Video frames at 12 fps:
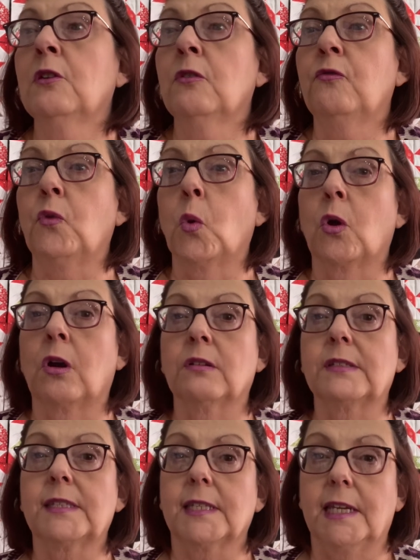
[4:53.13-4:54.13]
for
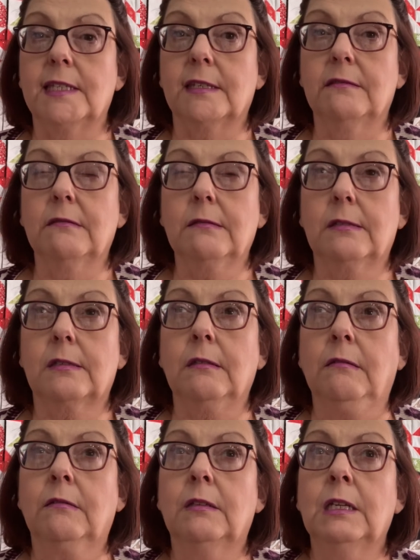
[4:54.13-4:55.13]
seasons,
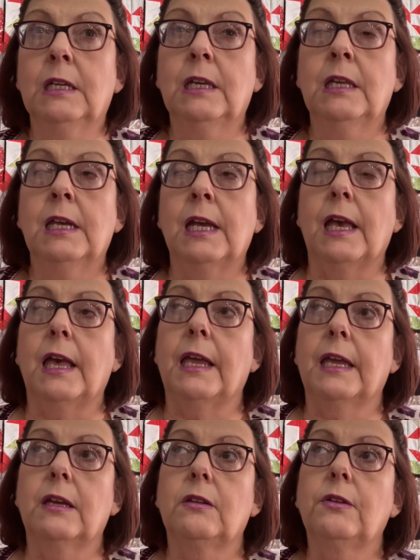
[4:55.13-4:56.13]

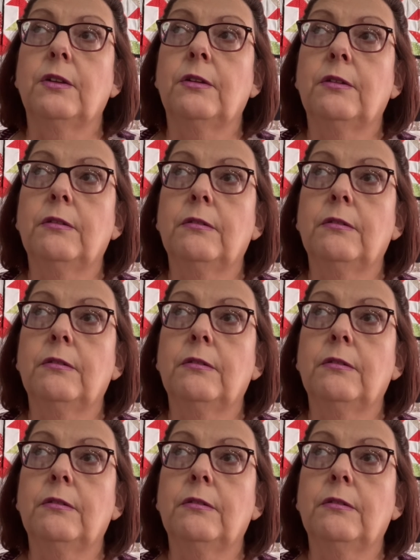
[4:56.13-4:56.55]
and